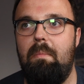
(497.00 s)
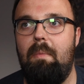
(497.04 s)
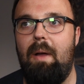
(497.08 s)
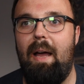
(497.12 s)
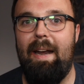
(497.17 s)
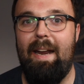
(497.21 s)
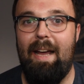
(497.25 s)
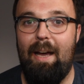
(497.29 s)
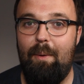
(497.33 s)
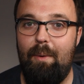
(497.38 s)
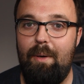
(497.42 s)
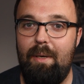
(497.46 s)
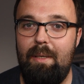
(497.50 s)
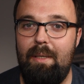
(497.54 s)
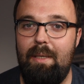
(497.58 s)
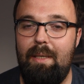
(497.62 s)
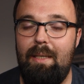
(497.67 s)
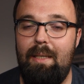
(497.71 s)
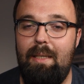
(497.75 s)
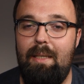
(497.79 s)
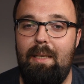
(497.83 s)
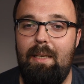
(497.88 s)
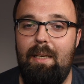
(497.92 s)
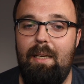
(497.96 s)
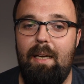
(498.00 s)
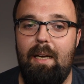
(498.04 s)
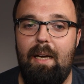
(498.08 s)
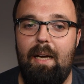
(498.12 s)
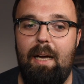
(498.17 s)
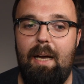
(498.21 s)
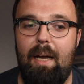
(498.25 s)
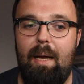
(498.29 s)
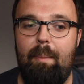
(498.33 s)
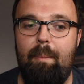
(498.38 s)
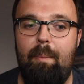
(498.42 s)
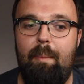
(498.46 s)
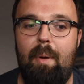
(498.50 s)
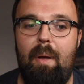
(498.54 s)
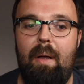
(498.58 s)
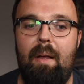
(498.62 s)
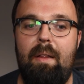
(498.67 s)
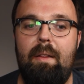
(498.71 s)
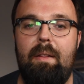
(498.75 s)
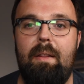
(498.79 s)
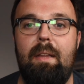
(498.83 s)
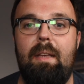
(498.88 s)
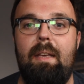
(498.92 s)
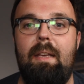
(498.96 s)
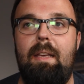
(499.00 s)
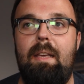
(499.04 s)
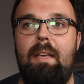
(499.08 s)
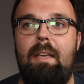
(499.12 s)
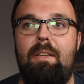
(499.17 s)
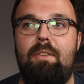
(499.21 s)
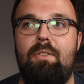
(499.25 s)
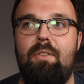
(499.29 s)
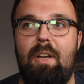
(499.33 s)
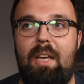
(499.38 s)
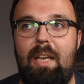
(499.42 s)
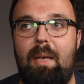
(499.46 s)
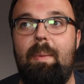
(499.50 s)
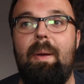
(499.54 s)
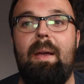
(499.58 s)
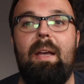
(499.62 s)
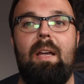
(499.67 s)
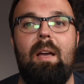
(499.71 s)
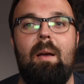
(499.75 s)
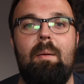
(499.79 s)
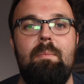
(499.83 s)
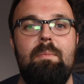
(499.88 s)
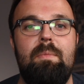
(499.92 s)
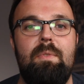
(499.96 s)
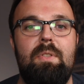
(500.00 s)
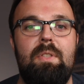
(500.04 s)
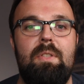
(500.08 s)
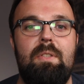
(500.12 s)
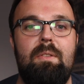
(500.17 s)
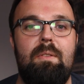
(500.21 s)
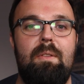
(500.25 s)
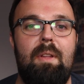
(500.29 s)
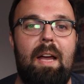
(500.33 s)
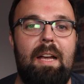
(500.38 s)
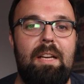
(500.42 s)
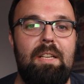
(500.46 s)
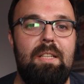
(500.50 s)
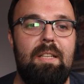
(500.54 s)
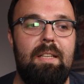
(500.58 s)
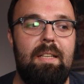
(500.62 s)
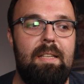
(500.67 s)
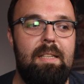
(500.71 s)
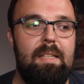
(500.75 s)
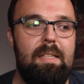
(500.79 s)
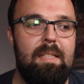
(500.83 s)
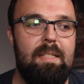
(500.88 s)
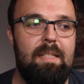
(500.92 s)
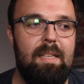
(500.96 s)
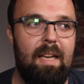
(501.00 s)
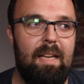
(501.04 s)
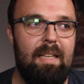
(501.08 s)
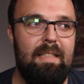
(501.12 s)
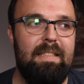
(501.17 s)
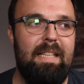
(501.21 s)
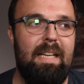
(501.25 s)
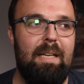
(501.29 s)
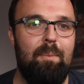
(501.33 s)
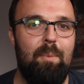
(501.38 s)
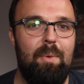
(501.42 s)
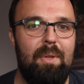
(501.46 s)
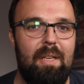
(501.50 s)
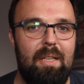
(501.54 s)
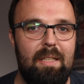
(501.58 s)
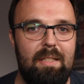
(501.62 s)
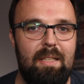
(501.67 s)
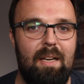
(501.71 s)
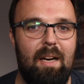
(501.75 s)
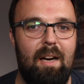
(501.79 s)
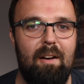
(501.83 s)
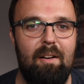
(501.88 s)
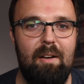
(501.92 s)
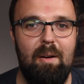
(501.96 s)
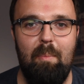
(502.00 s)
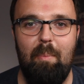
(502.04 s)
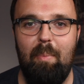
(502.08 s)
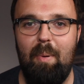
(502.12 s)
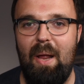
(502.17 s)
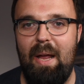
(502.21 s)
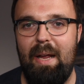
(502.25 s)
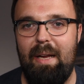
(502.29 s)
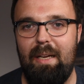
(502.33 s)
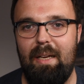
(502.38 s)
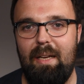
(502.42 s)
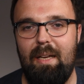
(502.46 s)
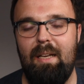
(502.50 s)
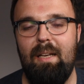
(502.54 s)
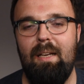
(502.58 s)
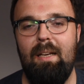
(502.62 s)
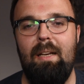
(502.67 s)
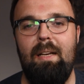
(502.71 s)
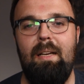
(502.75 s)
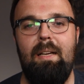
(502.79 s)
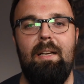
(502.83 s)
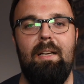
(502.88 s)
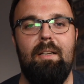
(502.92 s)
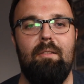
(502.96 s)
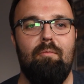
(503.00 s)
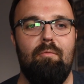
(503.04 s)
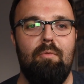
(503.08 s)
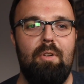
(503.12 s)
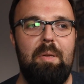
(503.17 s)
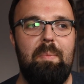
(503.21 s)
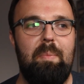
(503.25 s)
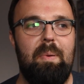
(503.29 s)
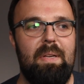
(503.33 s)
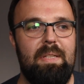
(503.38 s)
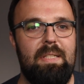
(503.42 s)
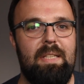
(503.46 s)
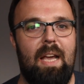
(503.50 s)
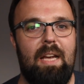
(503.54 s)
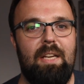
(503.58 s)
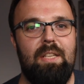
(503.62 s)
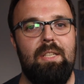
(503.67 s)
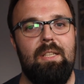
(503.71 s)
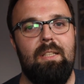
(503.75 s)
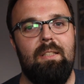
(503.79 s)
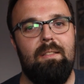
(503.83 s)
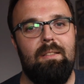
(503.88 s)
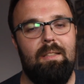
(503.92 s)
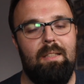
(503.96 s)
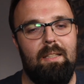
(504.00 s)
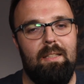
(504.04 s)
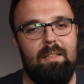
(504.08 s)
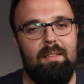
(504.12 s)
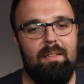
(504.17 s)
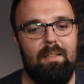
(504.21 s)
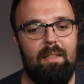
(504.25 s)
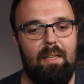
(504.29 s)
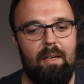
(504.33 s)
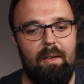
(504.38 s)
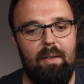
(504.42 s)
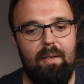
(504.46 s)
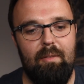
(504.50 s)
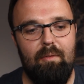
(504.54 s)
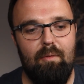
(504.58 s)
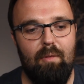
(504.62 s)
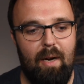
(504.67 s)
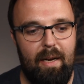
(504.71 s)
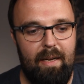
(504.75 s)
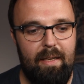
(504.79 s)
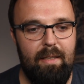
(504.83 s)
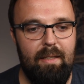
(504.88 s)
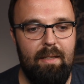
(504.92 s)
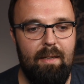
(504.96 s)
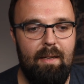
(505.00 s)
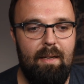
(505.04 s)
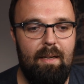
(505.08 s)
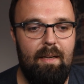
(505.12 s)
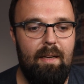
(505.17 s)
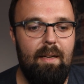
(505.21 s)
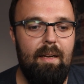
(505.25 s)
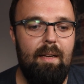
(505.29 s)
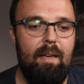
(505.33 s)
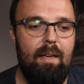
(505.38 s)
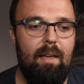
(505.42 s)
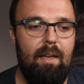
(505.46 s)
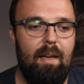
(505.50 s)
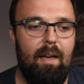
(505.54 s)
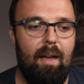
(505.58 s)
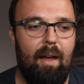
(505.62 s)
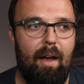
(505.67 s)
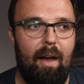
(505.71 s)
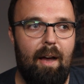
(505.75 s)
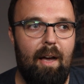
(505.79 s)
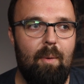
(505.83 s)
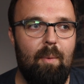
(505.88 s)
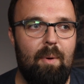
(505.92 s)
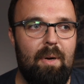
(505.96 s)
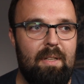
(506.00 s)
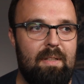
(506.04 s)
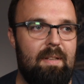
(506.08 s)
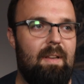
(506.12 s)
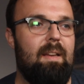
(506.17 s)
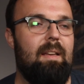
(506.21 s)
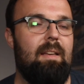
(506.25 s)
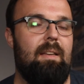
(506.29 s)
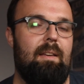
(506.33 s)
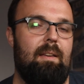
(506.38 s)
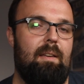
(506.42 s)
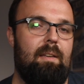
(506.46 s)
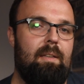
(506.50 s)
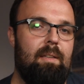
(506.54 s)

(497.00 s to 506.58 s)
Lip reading: an hour. The tricky bit comes actually sitting down with a guitar in a blank Reaper session and going, right, I want to take,